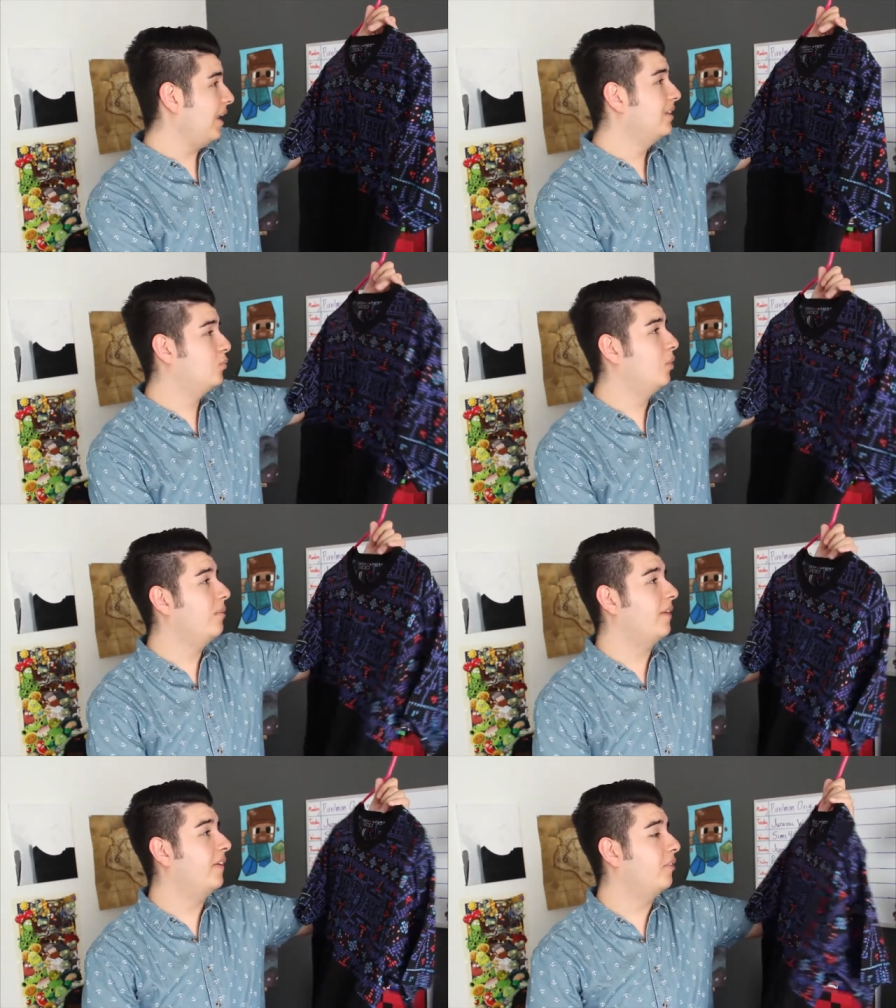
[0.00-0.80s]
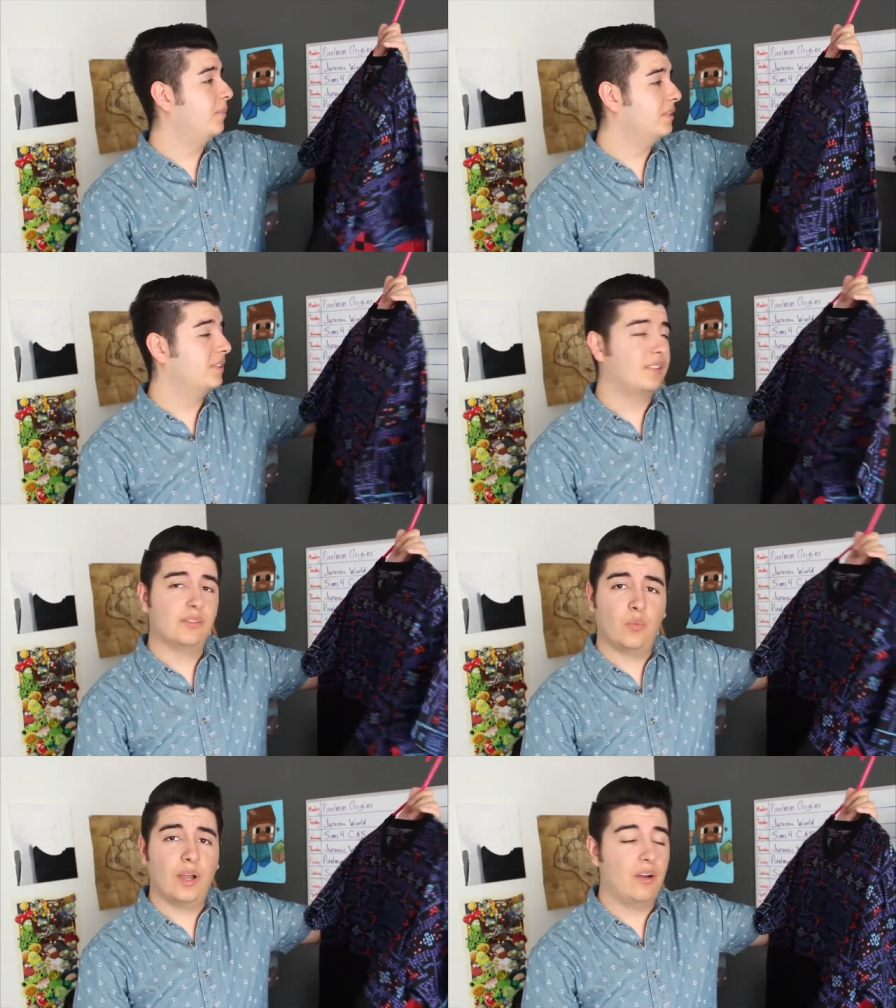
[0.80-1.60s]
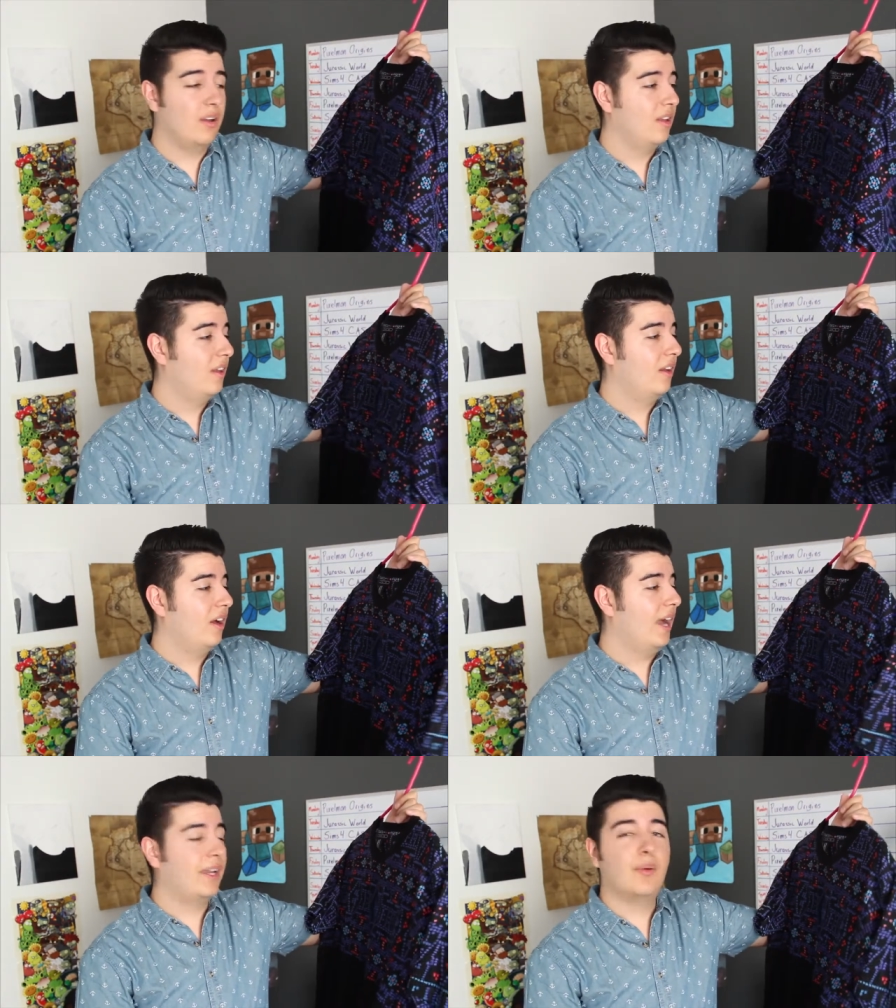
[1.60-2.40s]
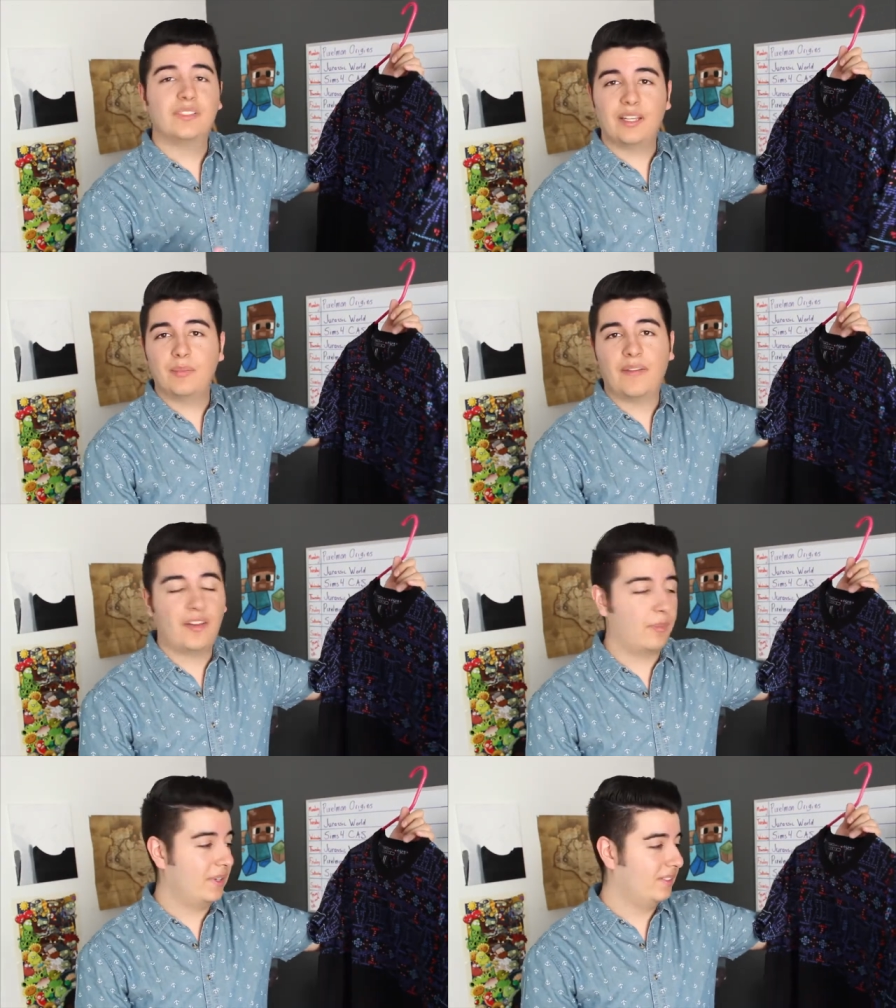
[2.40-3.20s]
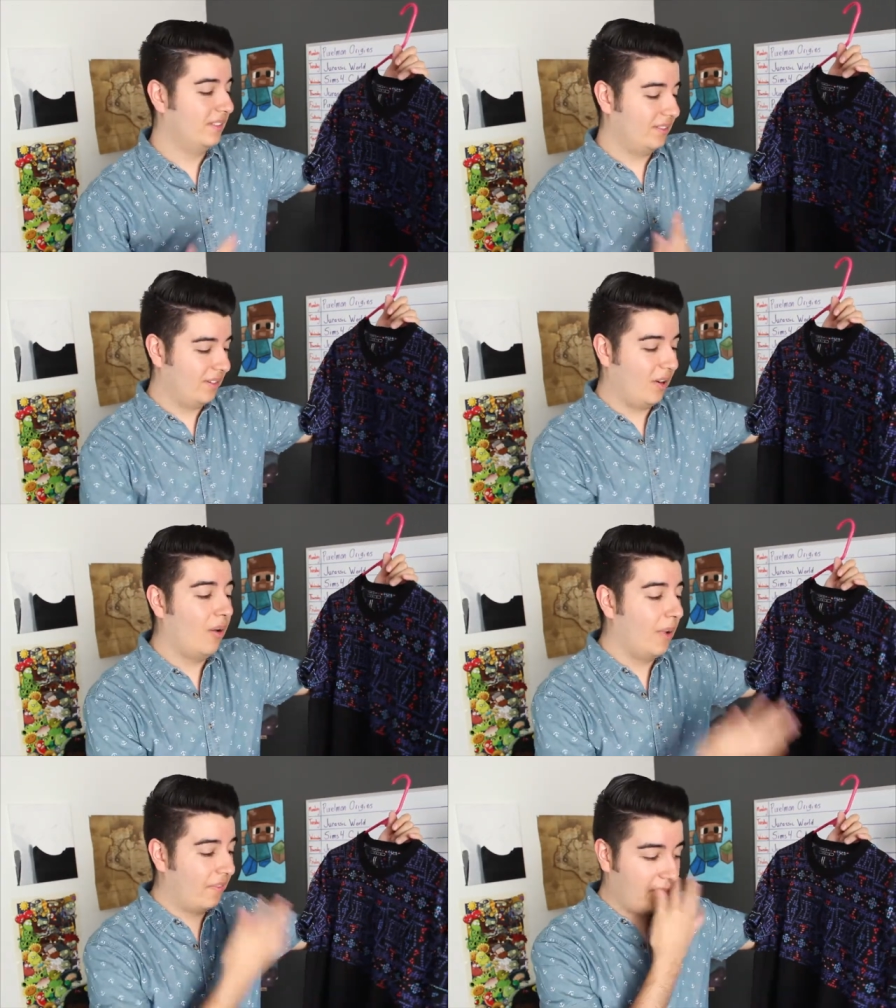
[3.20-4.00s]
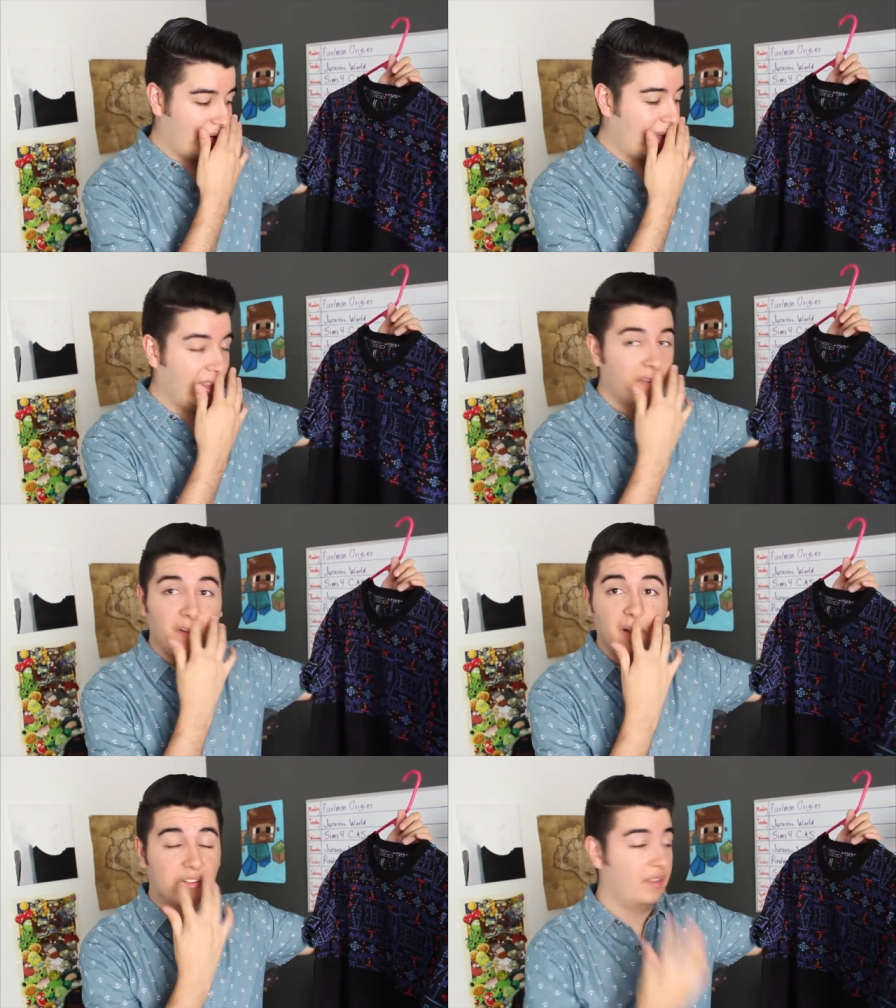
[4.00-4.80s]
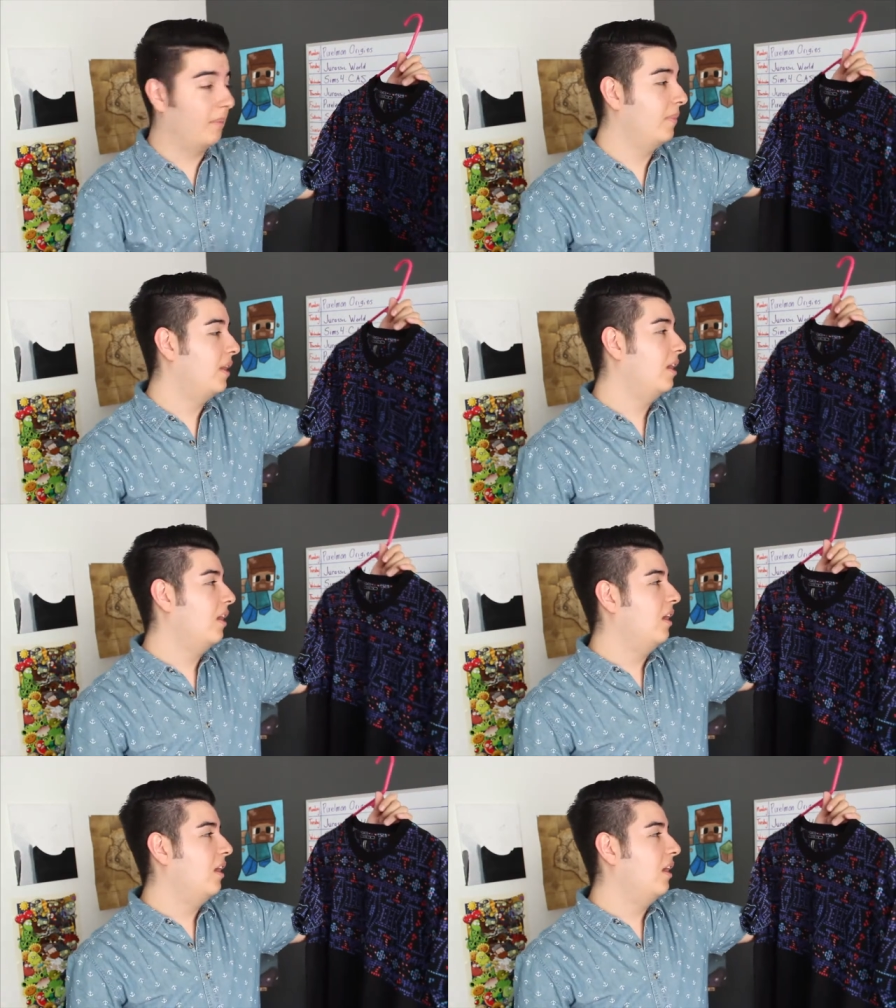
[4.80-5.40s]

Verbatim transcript: it's one of my favorite pieces as well. I keep on saying my favorite because these are all my favorite. I love all of them.